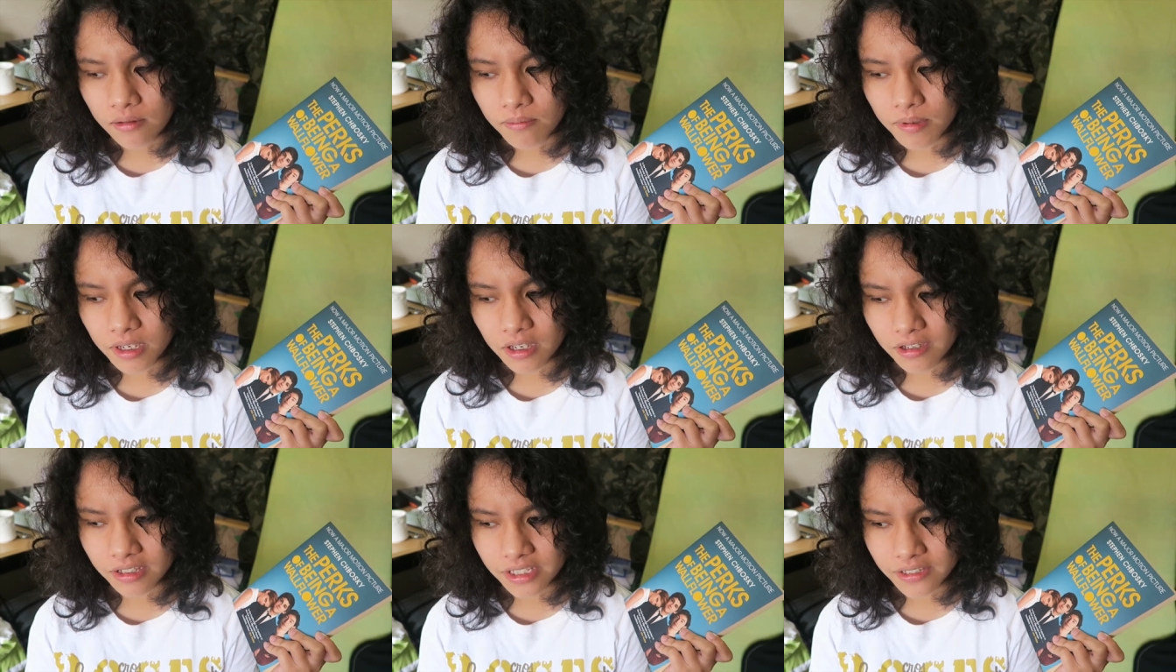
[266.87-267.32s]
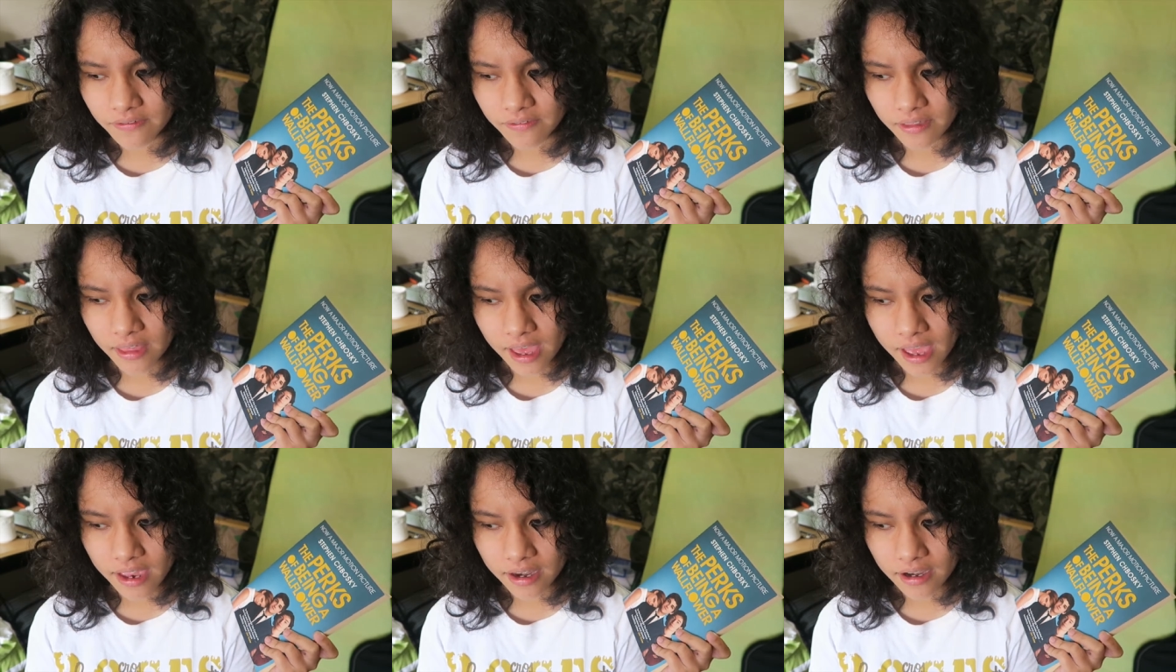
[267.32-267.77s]
because of
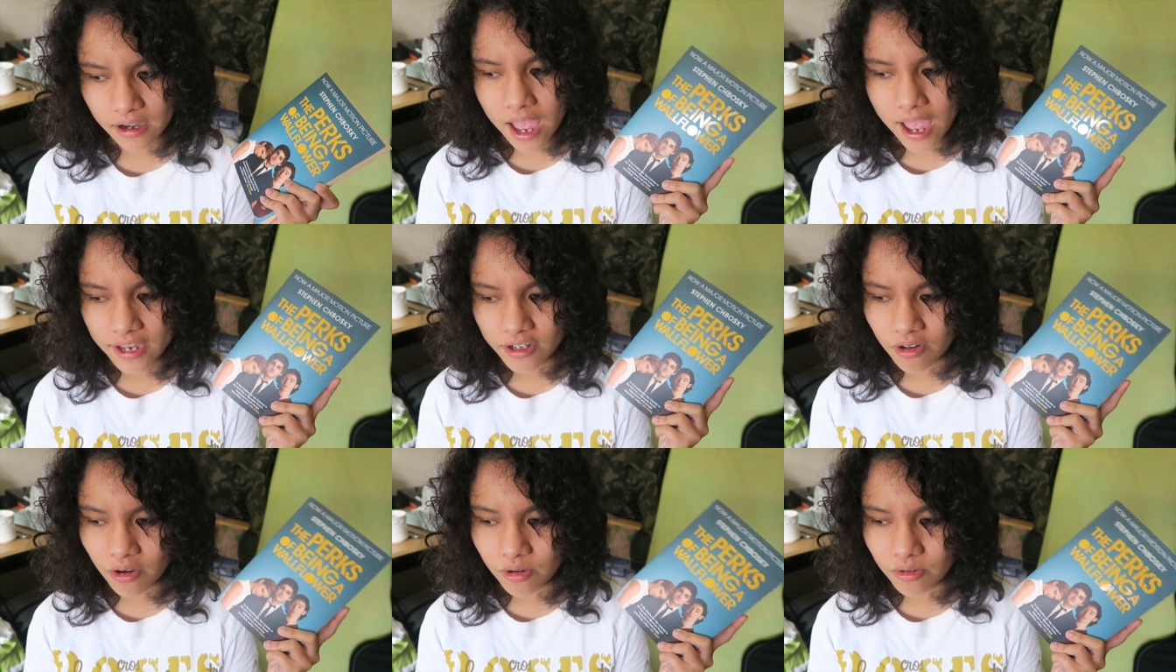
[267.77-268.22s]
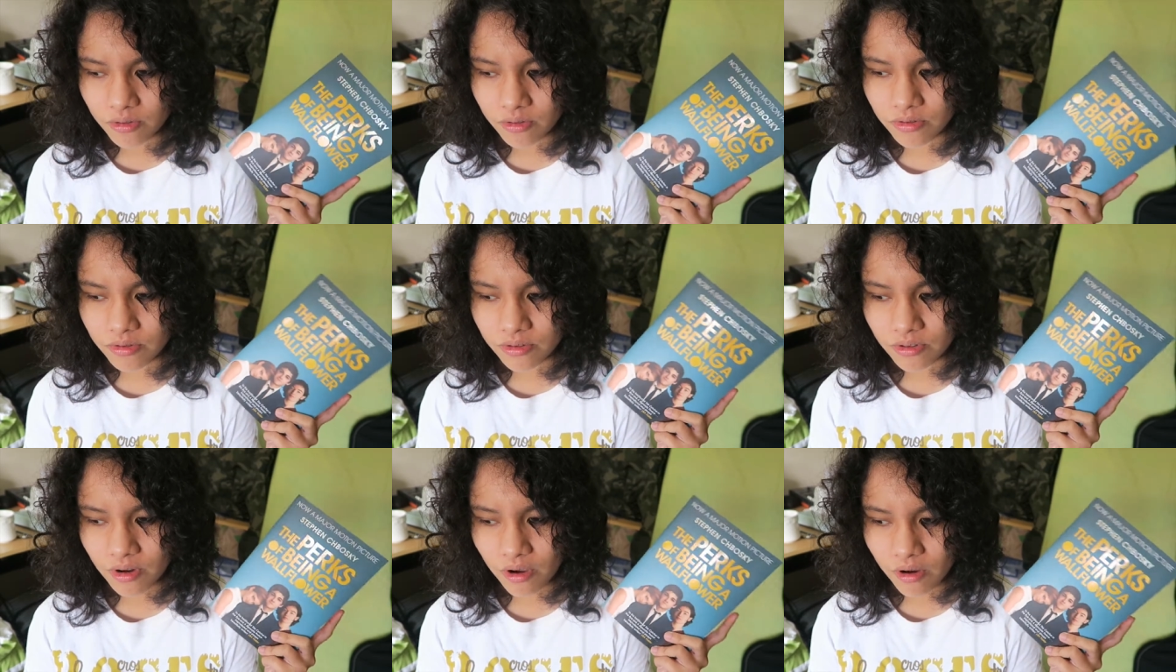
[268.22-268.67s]
that, I don't
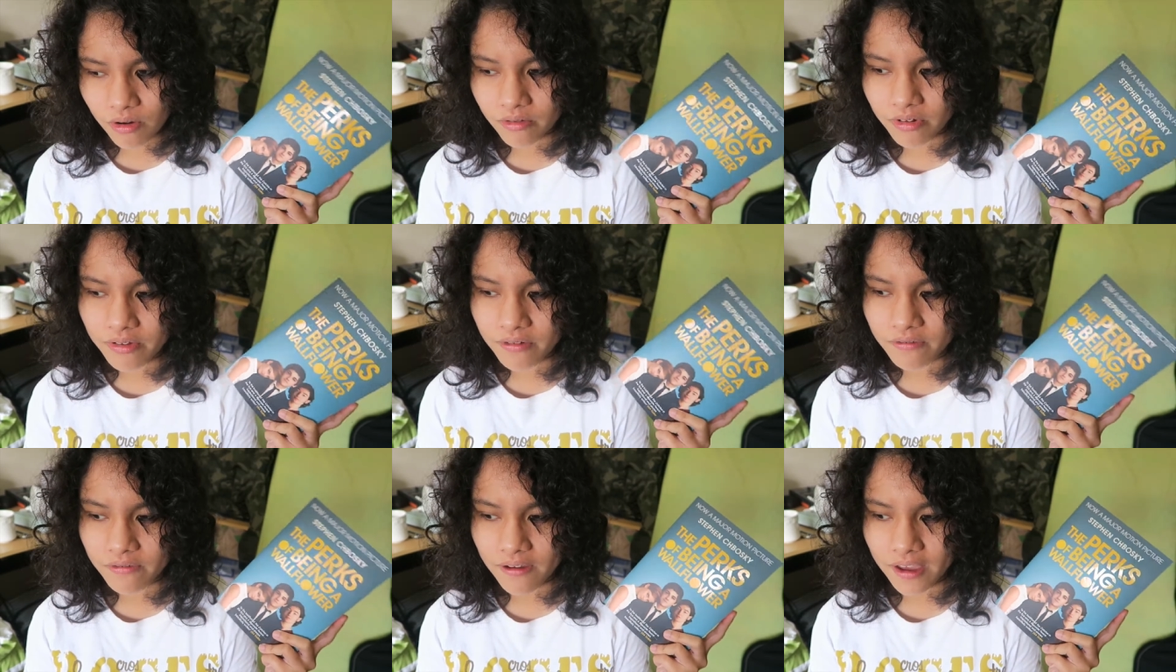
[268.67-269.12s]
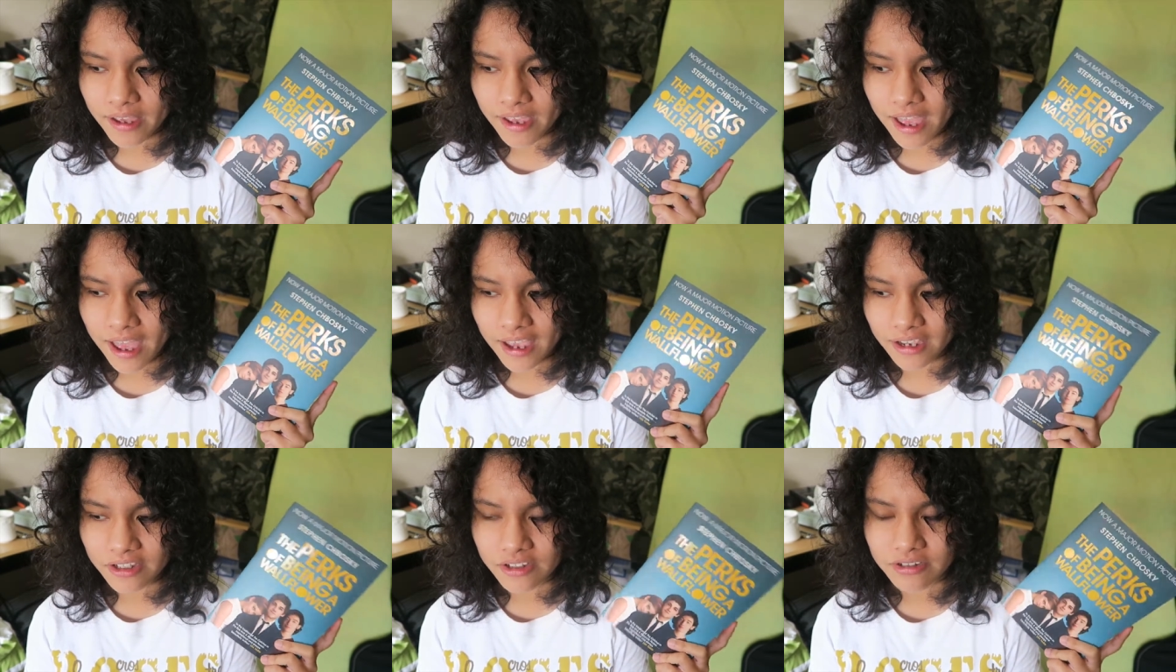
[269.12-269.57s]
know if
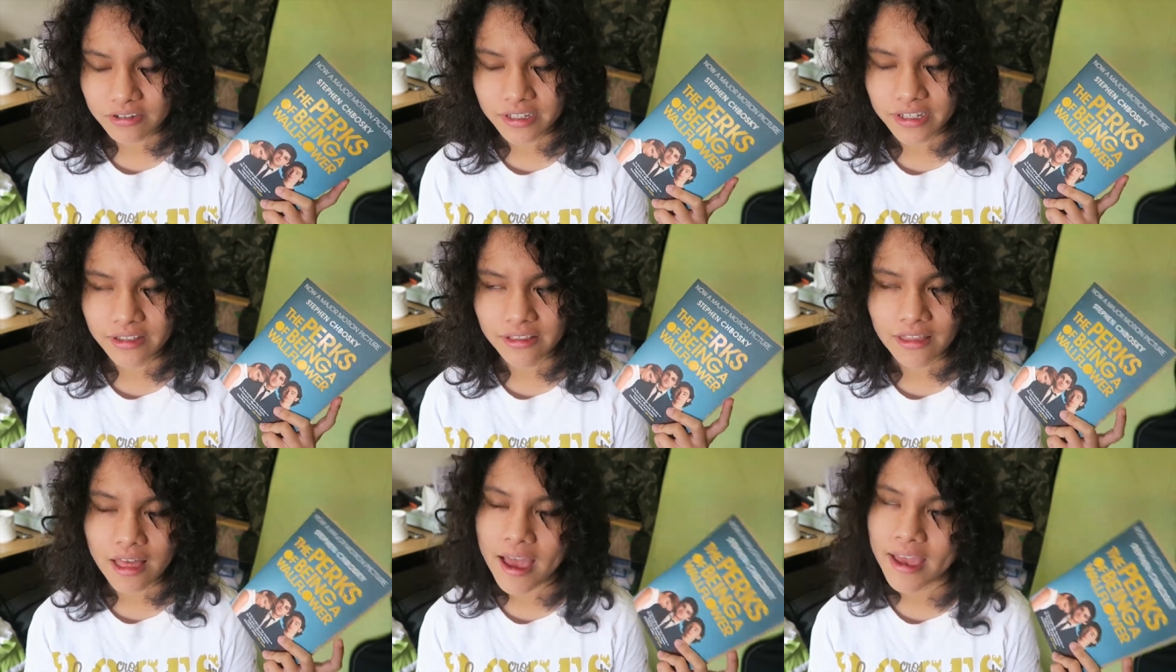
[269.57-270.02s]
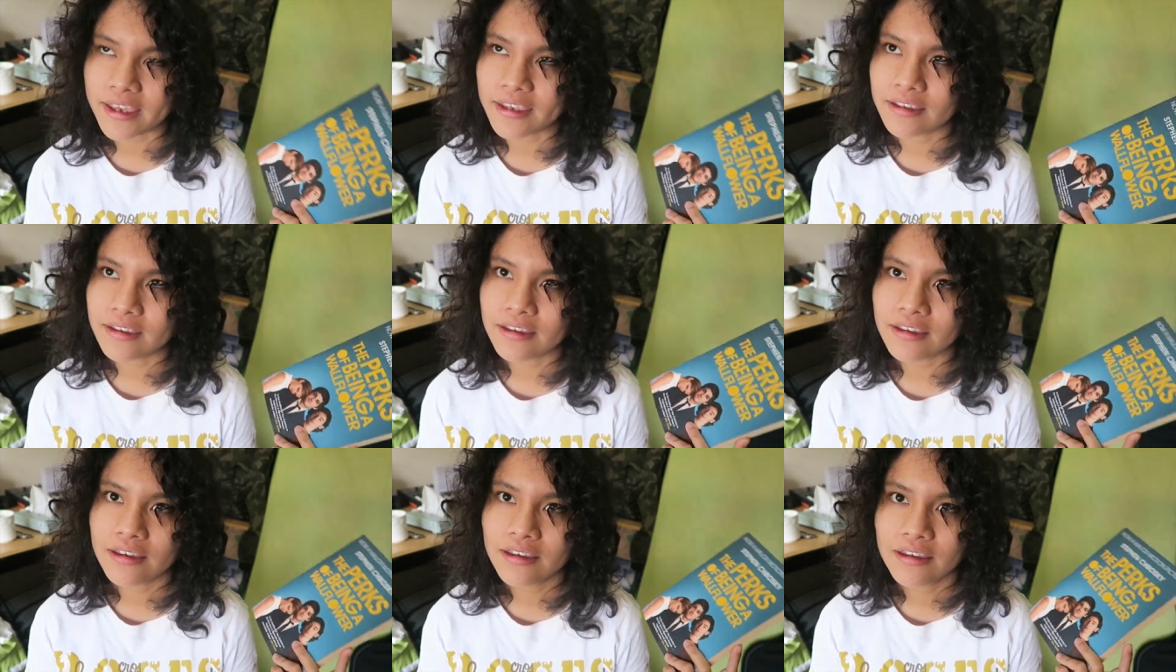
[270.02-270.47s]
I actually
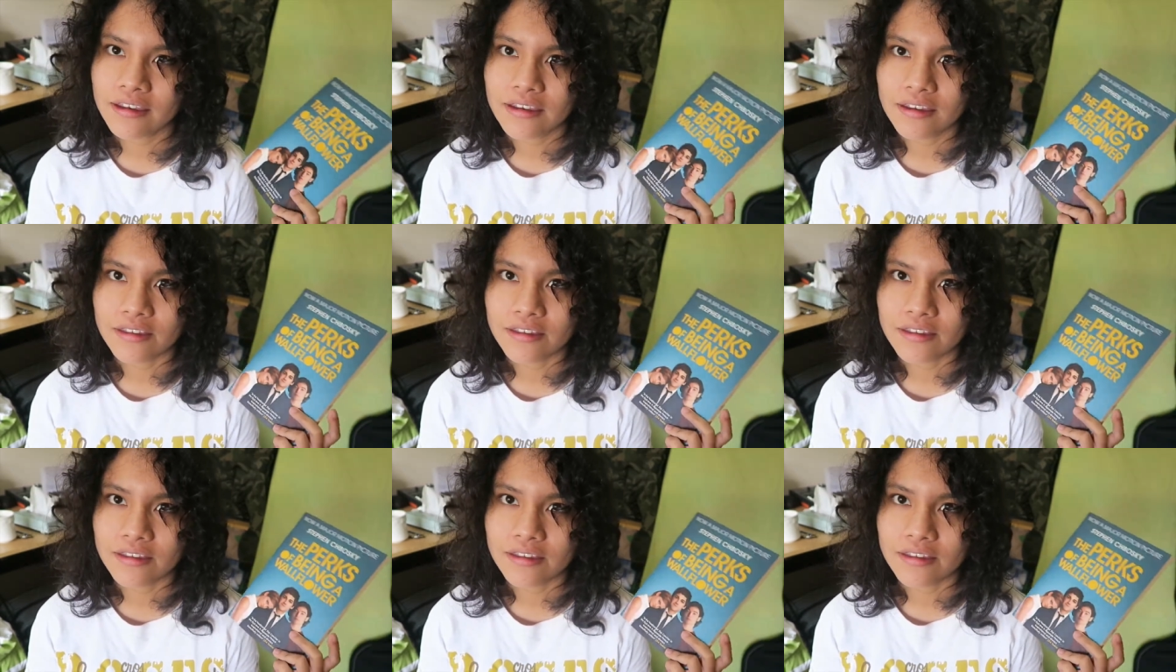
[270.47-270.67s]
like